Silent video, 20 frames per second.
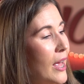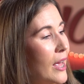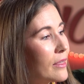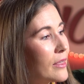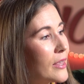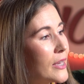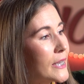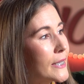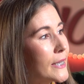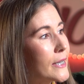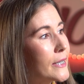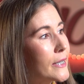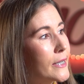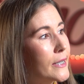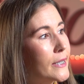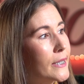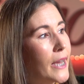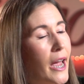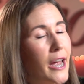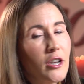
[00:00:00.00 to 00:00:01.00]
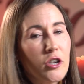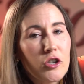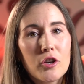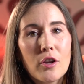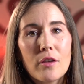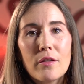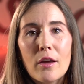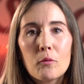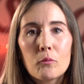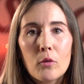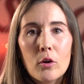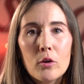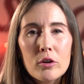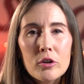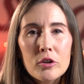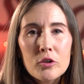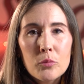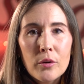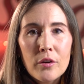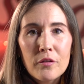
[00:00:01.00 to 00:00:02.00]
This is a sketch that
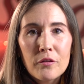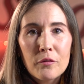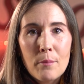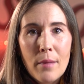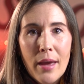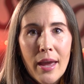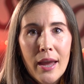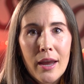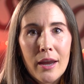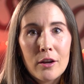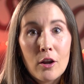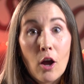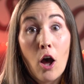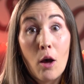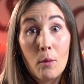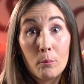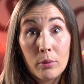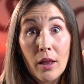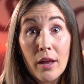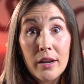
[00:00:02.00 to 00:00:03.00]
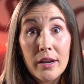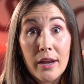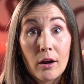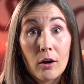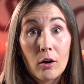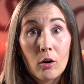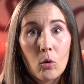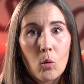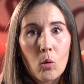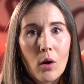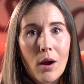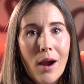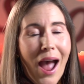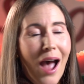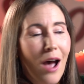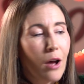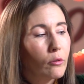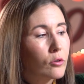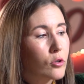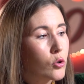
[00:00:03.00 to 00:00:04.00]
Roters would have made on plein air
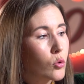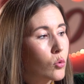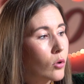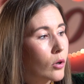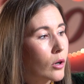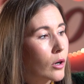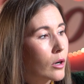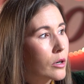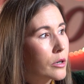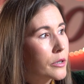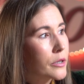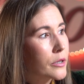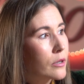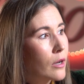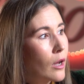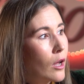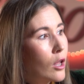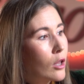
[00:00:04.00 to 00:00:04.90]
or outdoors